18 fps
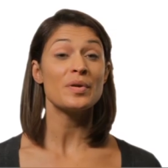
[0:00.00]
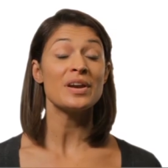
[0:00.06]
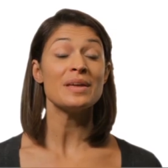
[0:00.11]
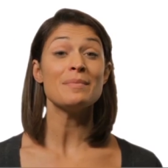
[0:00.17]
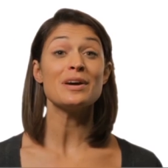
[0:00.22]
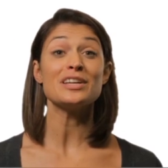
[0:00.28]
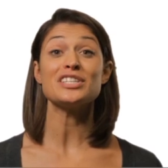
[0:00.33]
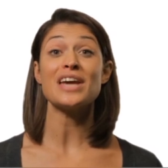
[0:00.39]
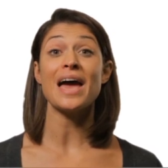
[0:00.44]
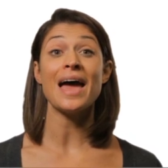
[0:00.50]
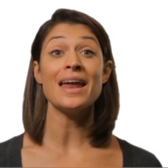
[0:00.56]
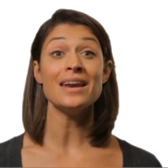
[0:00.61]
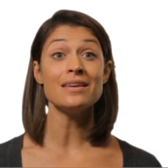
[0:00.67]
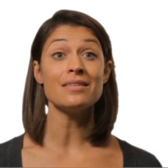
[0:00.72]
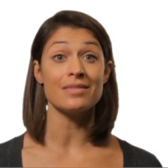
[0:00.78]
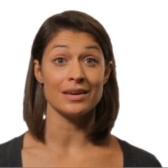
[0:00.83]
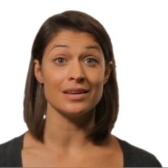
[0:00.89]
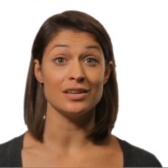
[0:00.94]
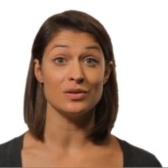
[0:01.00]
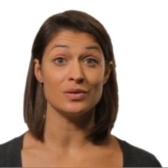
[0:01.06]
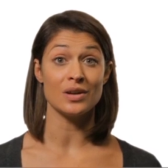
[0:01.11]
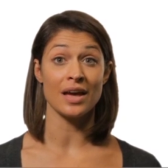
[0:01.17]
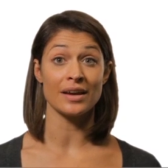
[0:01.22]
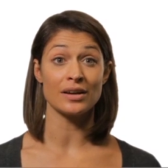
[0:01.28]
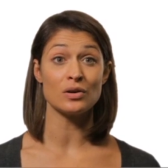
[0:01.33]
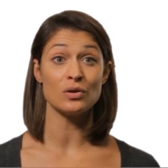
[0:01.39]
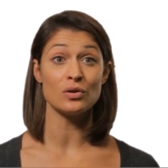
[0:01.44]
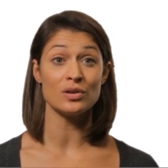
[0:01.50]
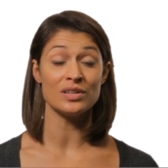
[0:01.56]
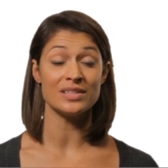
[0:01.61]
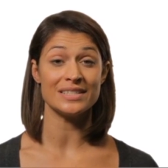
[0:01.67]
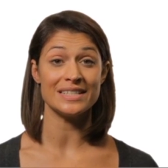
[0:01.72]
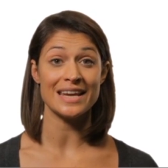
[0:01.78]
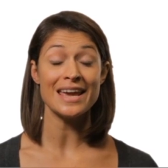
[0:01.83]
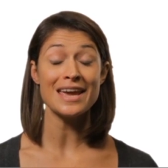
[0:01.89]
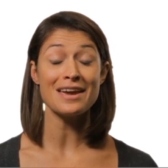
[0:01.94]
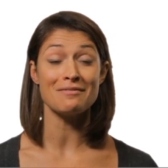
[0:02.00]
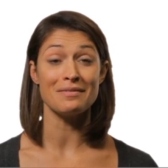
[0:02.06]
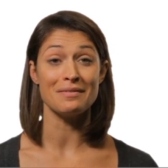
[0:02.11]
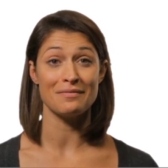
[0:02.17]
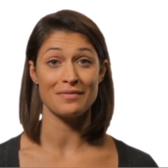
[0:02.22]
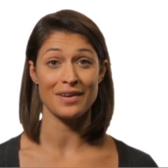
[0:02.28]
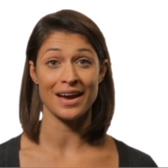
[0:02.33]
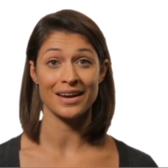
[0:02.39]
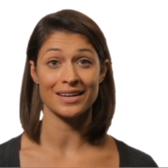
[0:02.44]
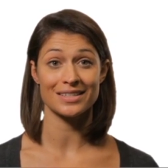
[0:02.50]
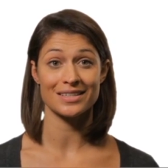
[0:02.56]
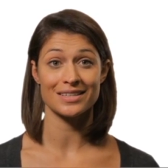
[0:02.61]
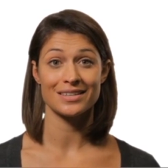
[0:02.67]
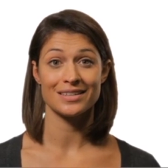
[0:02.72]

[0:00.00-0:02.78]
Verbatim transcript: pretty much anything you'd like callers to hear in fact.